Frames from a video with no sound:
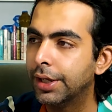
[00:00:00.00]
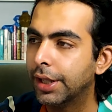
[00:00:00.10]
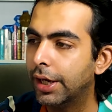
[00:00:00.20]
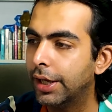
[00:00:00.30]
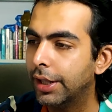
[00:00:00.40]

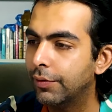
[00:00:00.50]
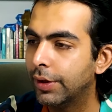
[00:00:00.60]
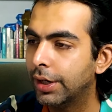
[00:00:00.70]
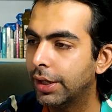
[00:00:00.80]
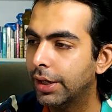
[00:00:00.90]
Yeah,
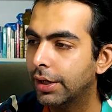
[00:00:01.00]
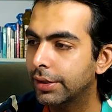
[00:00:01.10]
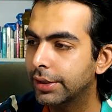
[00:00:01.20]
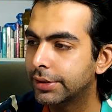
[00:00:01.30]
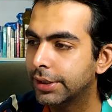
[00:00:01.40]
even here
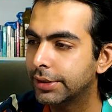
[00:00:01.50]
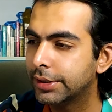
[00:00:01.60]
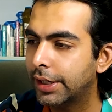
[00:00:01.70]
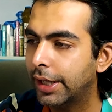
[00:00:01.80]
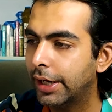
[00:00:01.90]
this is
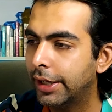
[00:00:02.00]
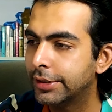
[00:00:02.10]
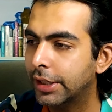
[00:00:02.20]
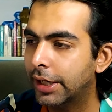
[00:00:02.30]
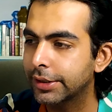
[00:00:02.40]

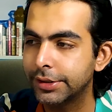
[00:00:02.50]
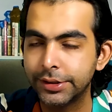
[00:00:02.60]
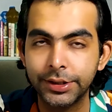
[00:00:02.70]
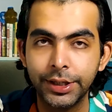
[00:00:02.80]
LHR, this is